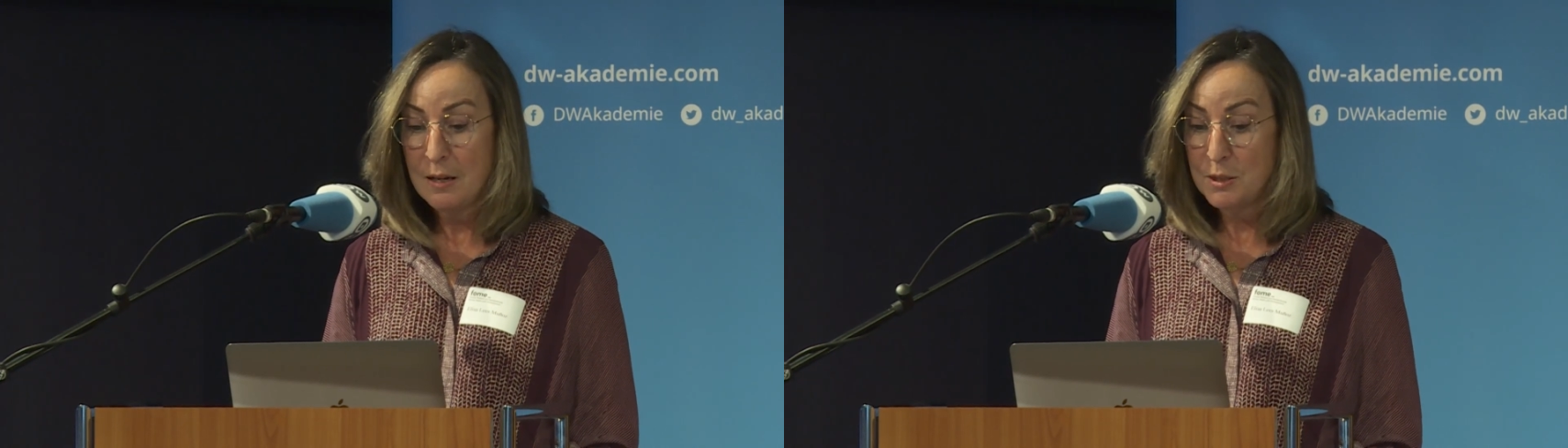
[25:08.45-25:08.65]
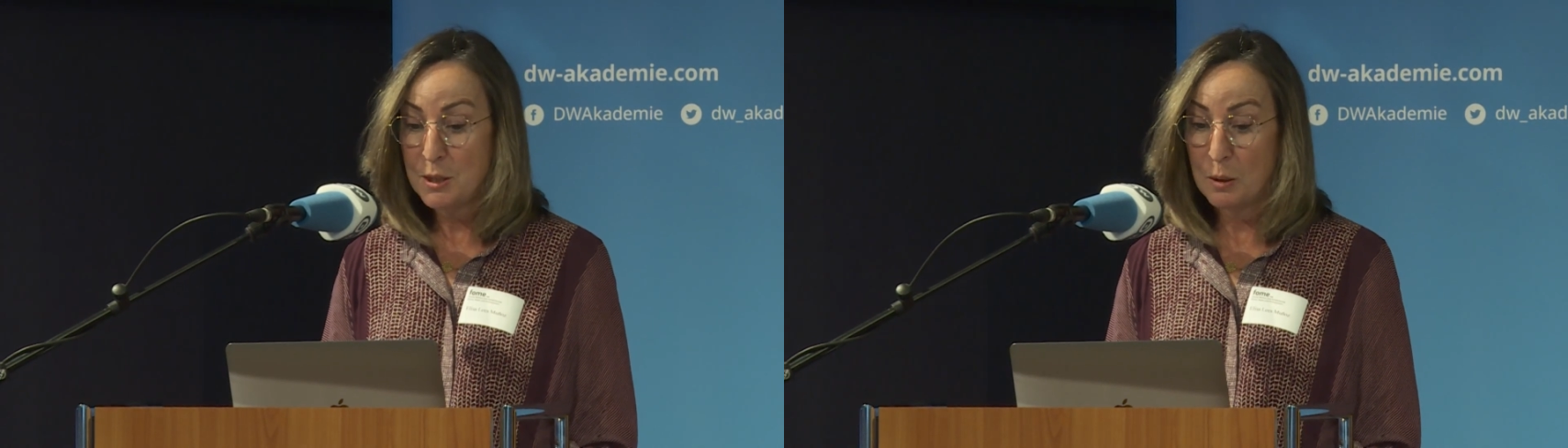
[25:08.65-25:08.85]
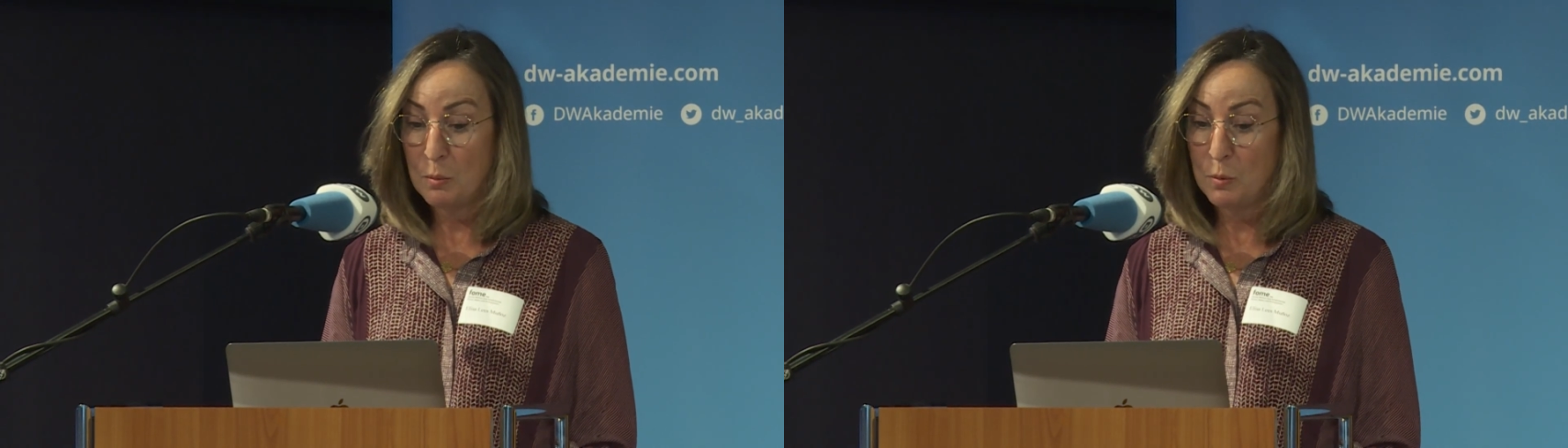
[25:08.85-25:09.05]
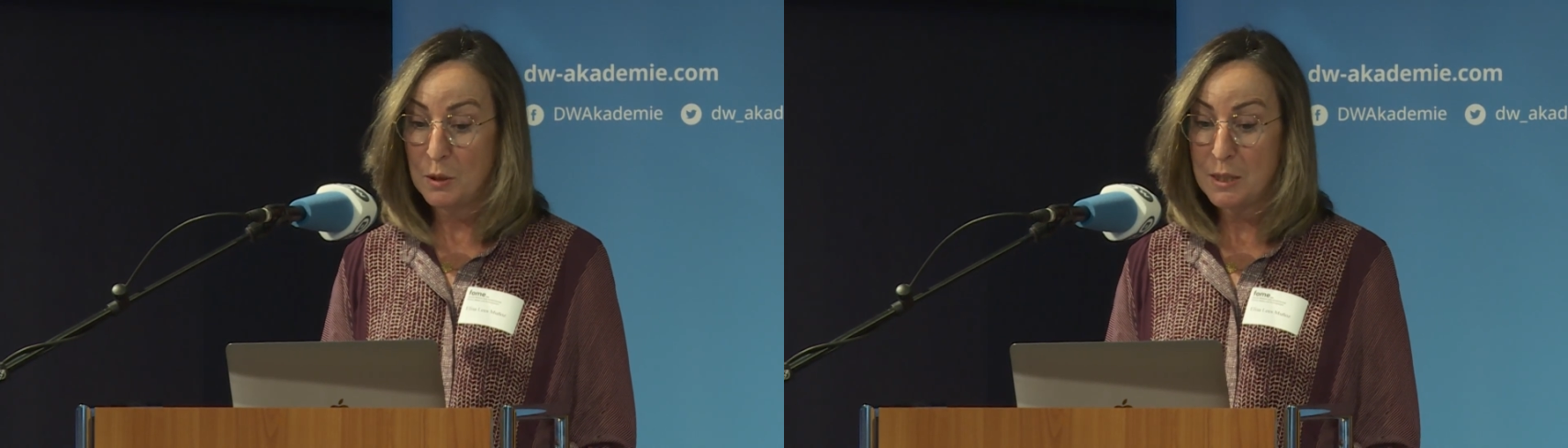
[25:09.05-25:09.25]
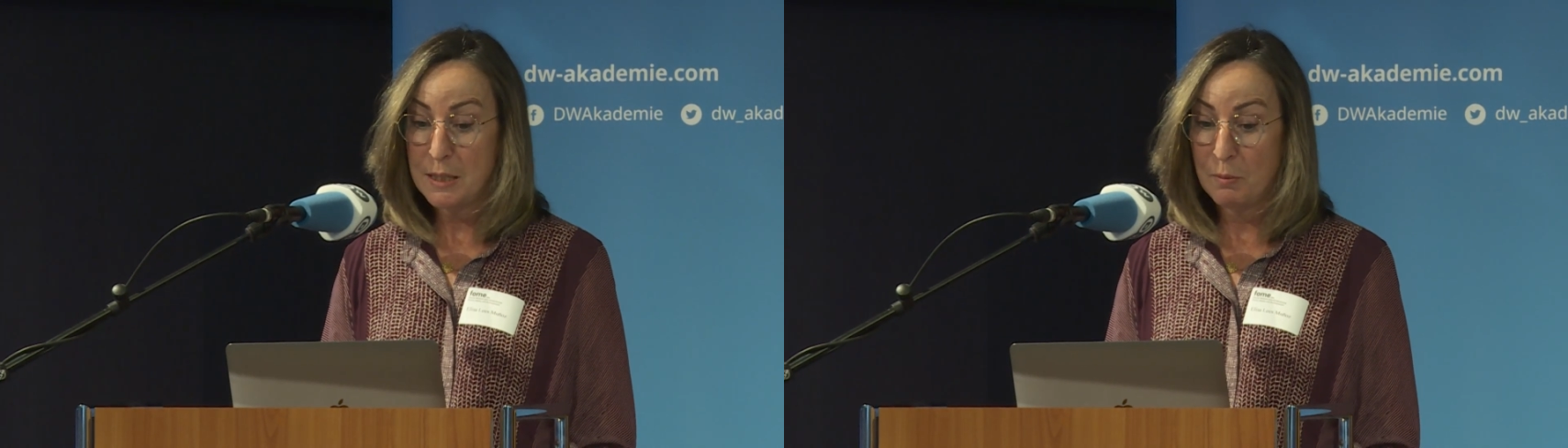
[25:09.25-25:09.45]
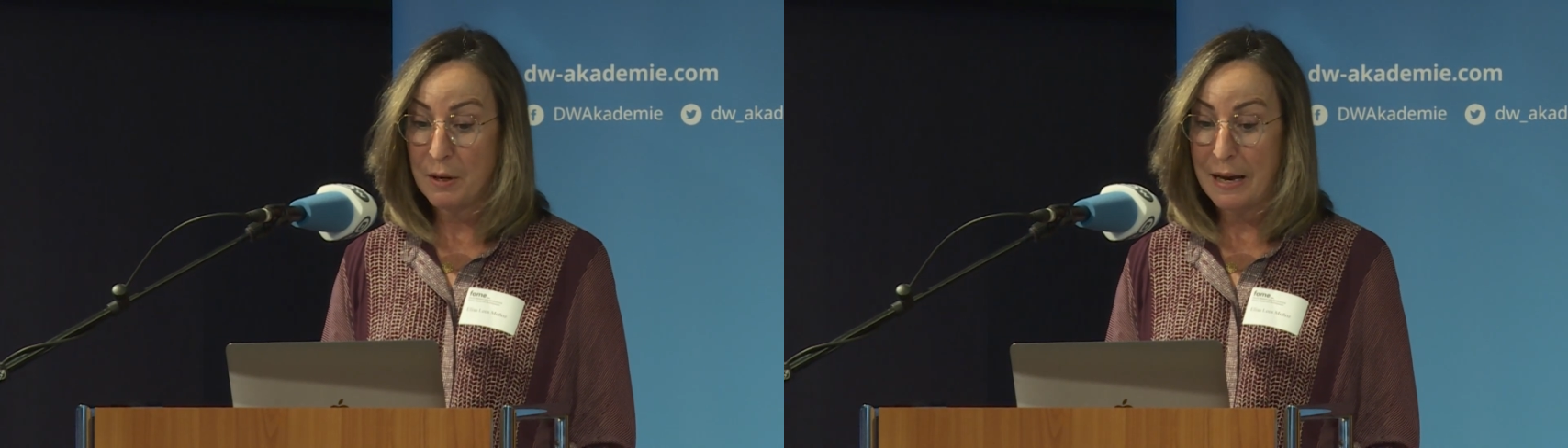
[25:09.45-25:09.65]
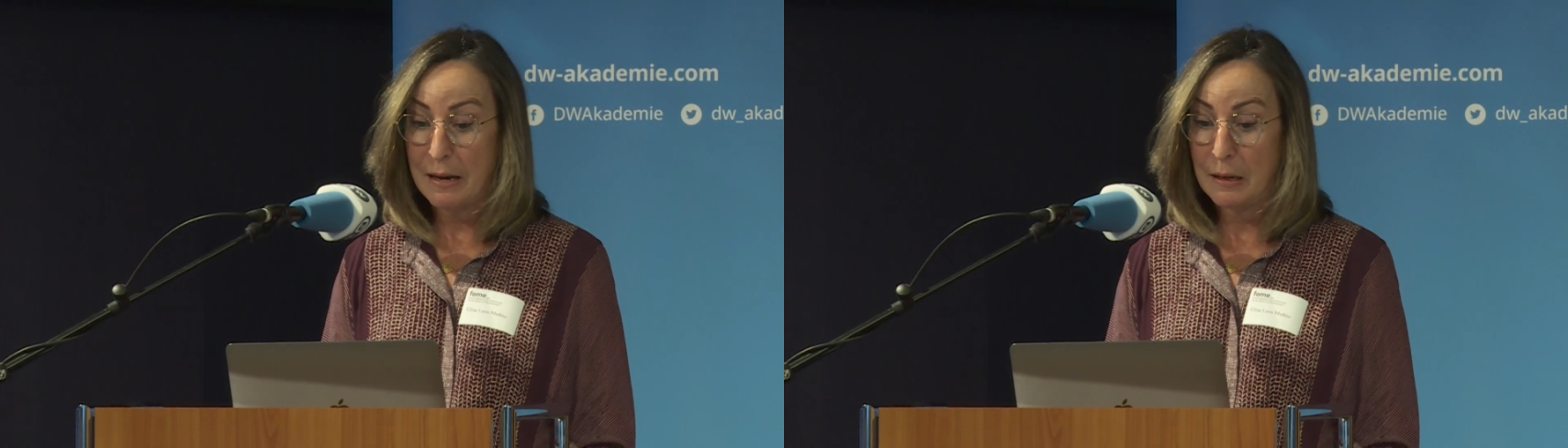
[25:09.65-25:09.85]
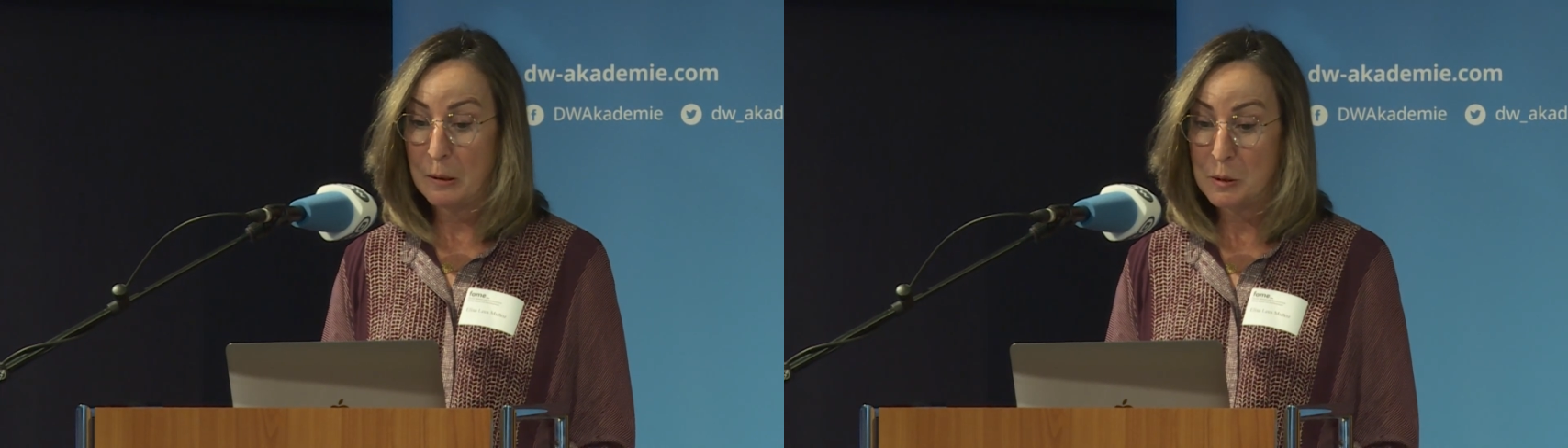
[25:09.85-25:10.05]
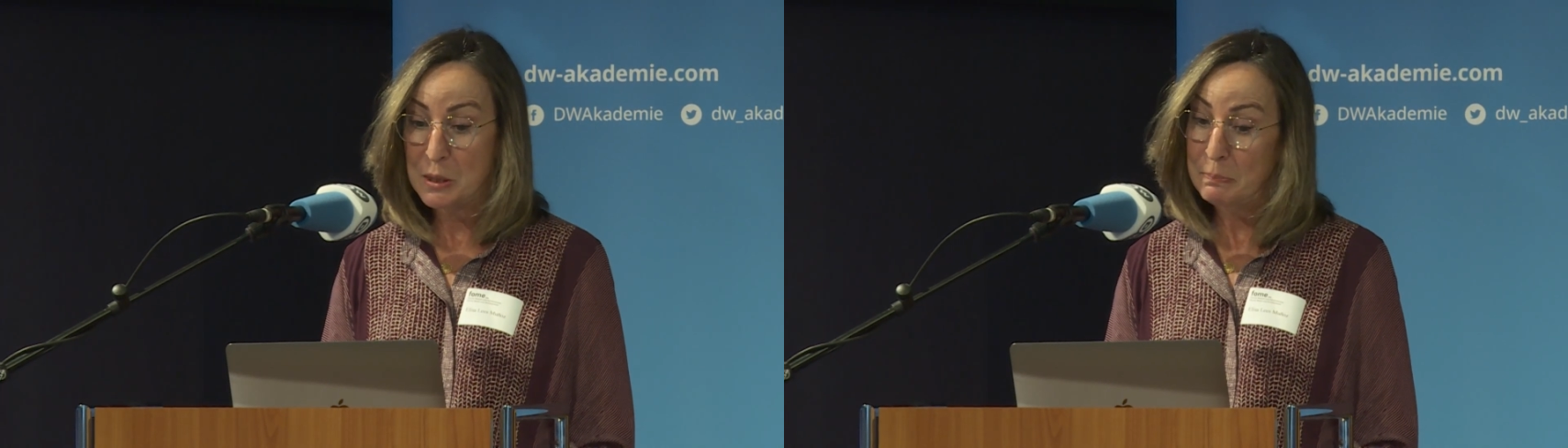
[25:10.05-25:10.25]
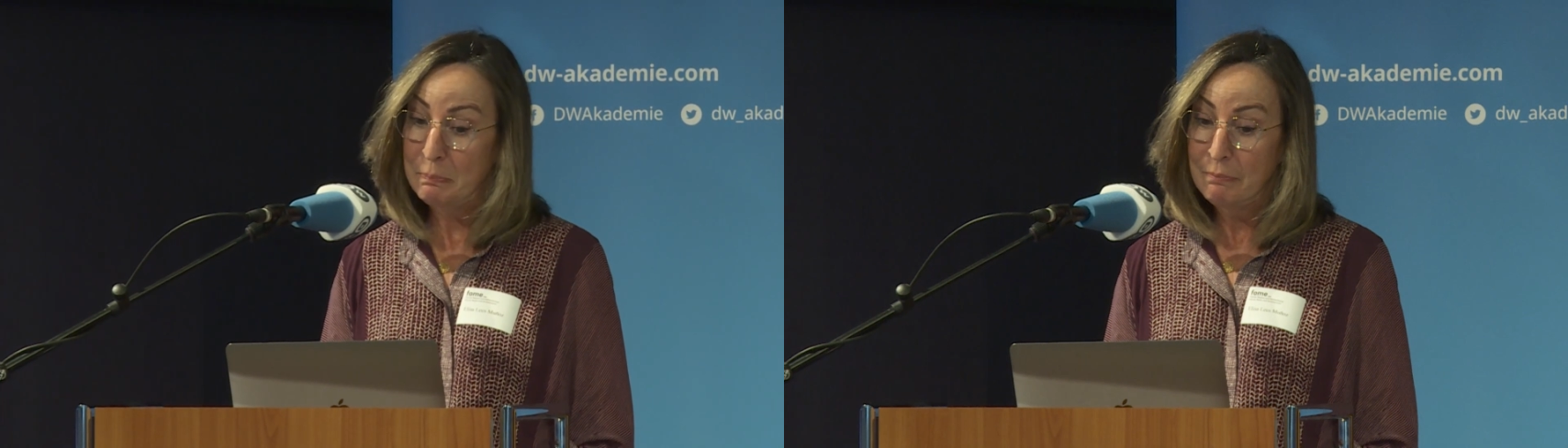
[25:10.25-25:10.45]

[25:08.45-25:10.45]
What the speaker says: So we'll see where that goes.